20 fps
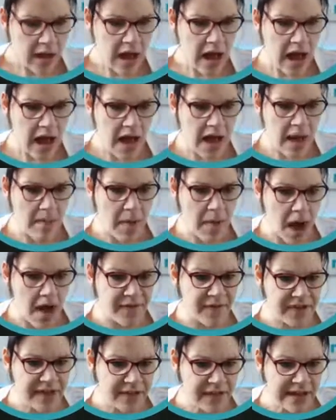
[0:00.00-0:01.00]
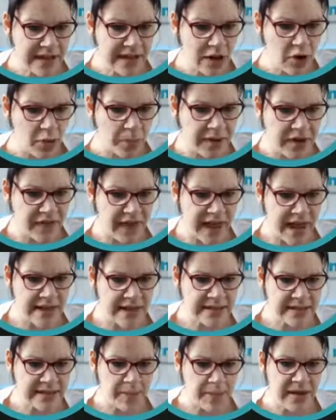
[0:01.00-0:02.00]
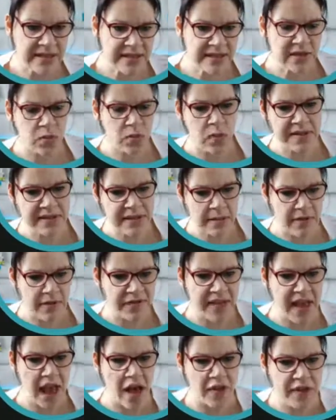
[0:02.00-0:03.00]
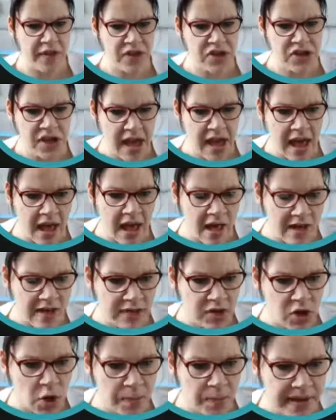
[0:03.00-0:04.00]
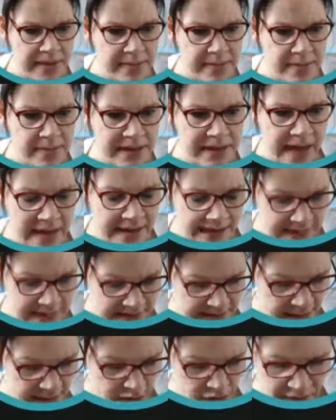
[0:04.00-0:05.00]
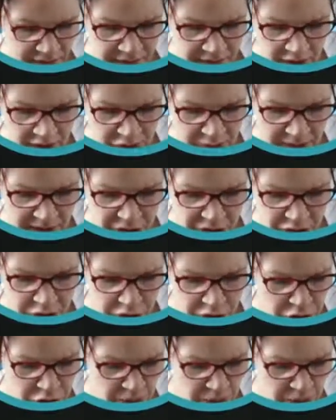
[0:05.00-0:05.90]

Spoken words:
I've given a little bit of a heads up as to what some of the other topics and playlists that you'll find on my YouTube